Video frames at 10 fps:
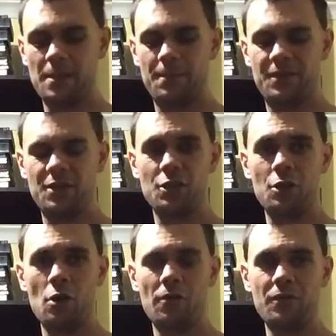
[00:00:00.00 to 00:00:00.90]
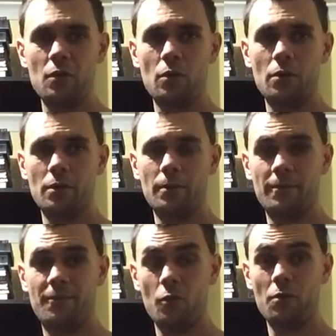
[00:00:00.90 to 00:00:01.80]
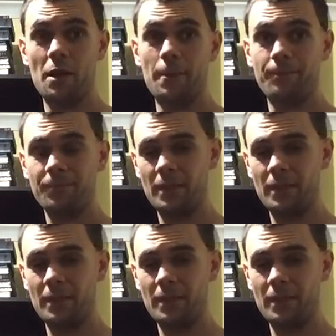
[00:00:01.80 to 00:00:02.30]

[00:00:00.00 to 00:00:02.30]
the position of your forearm.